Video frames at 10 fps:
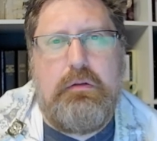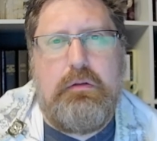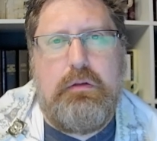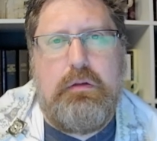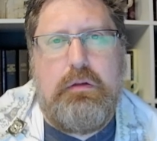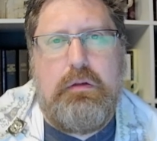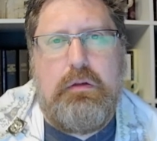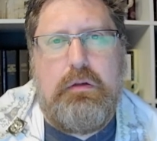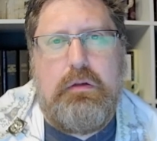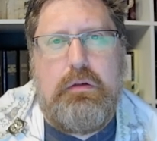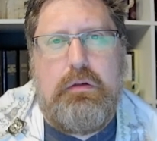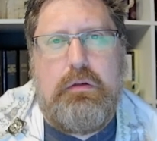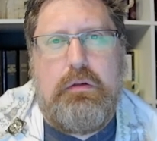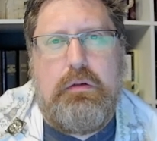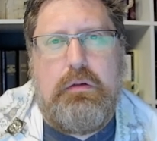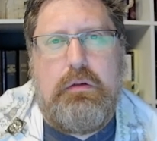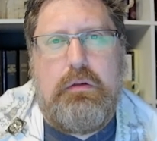Nobody speaks.